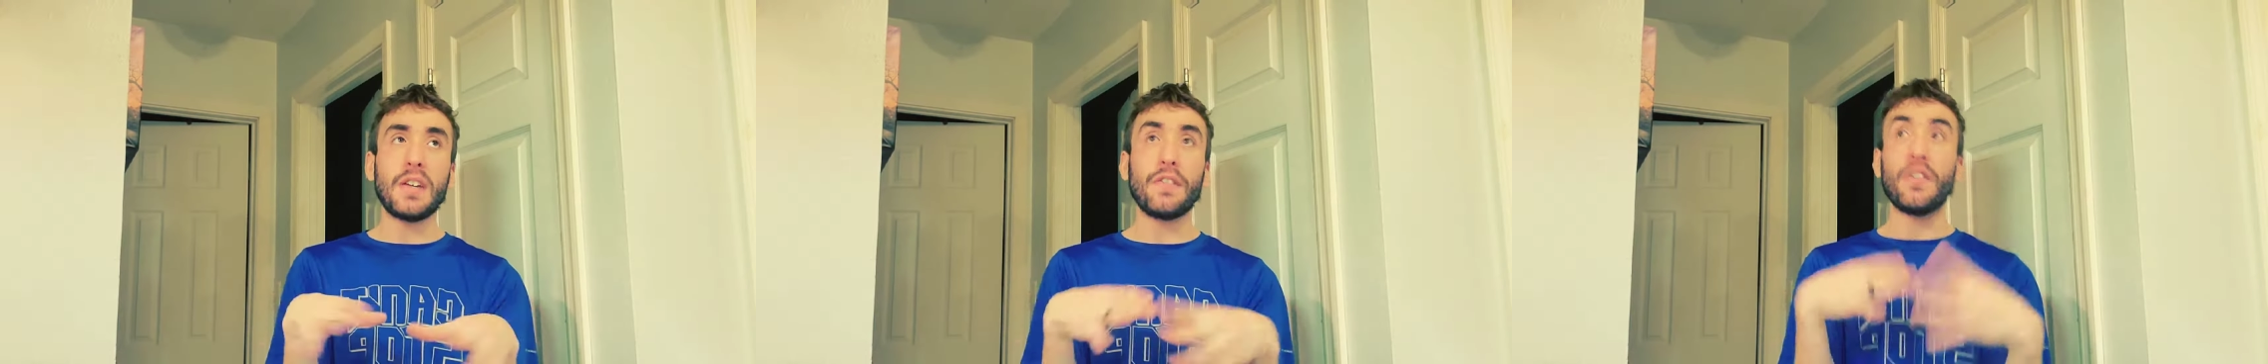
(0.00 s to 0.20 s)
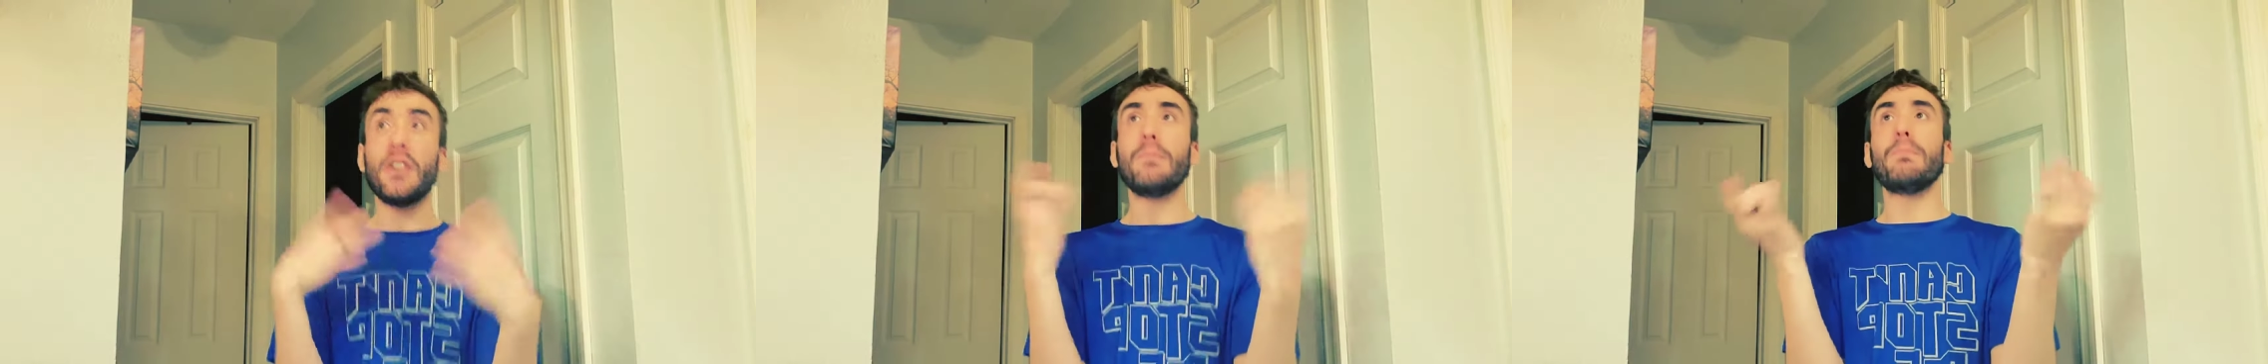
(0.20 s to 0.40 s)

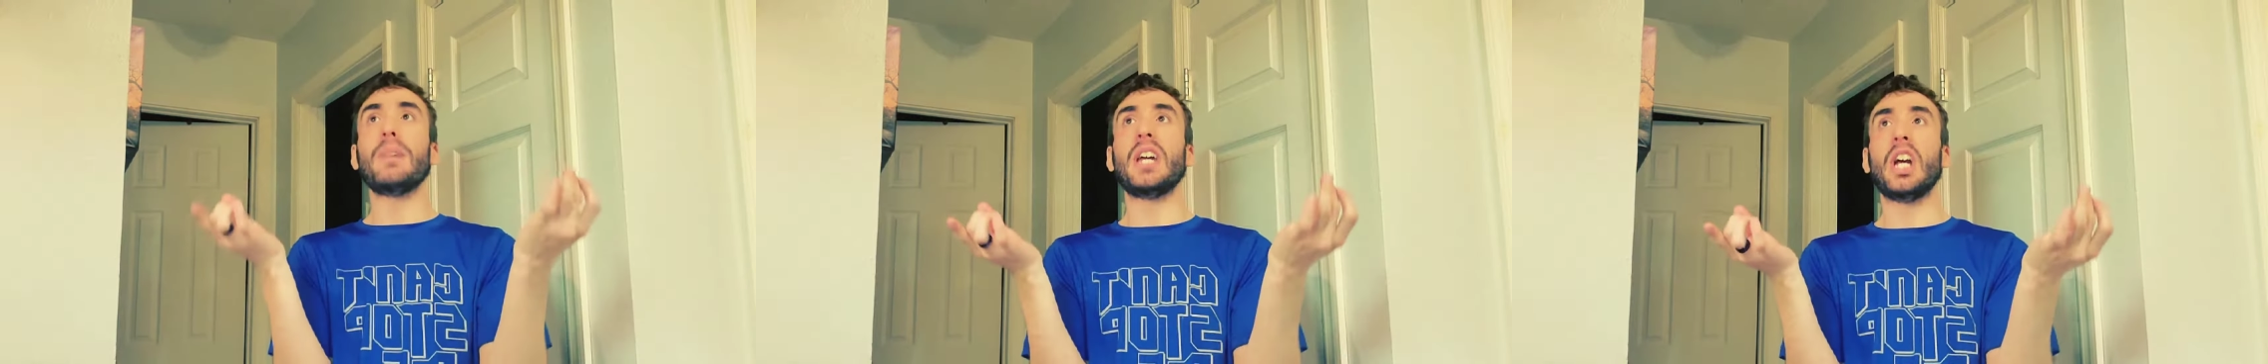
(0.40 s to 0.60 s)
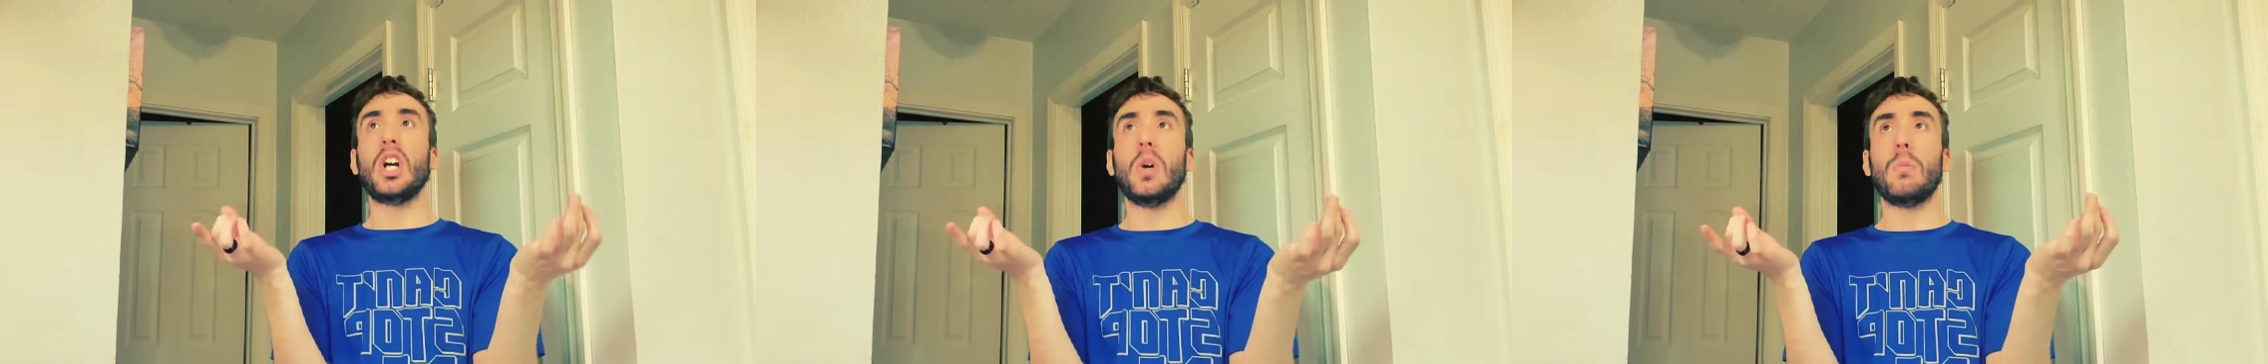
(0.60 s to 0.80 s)
from
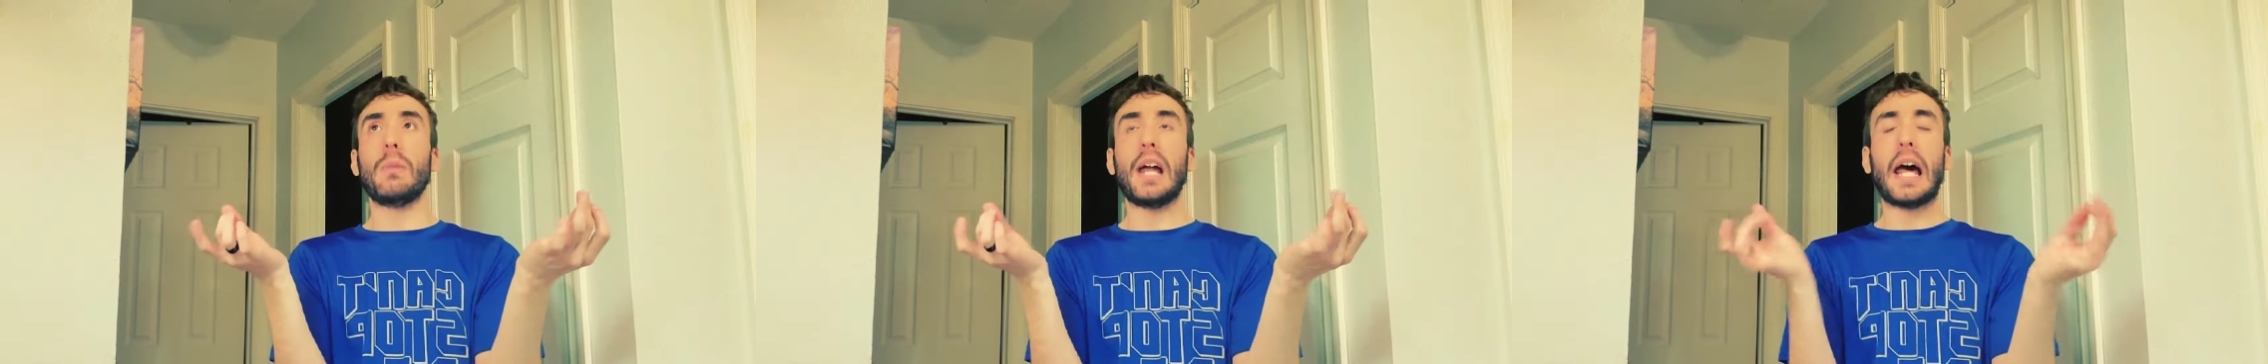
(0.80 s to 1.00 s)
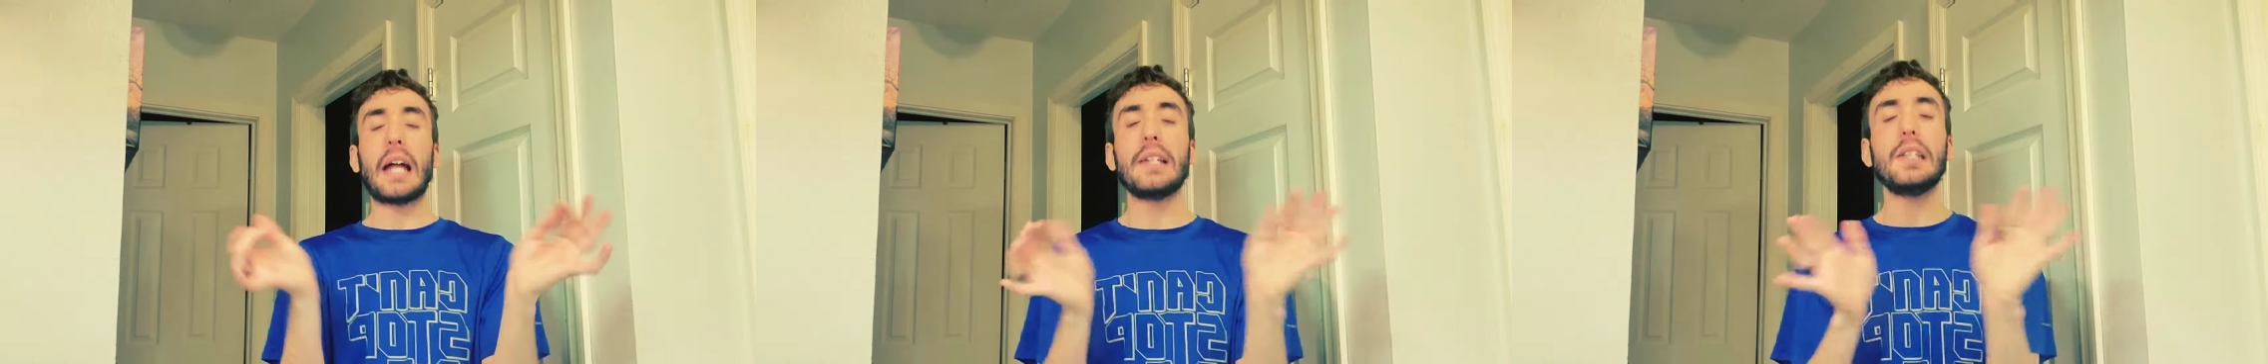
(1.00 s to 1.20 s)
me
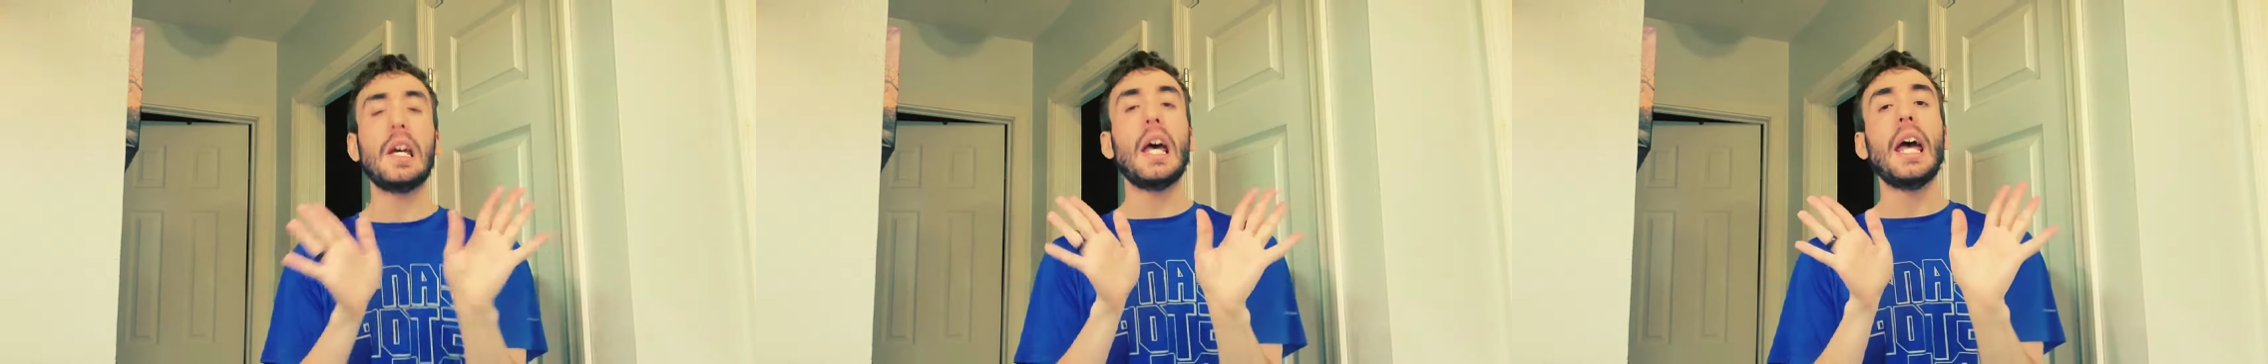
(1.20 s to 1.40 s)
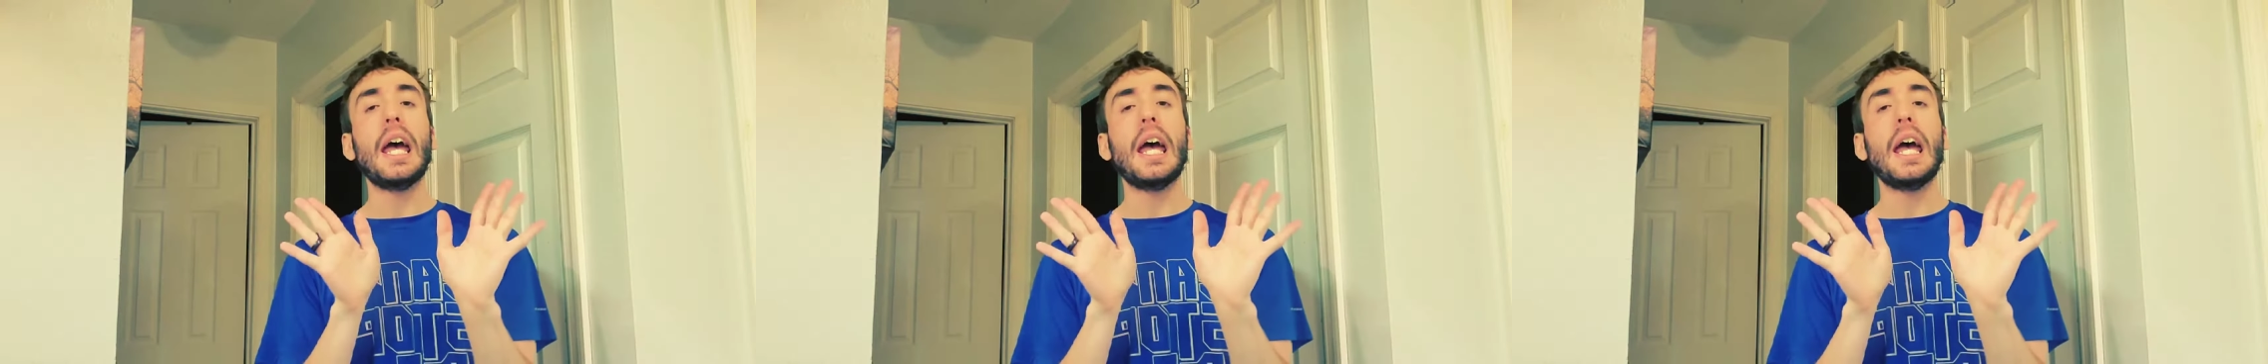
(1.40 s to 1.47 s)
homeland.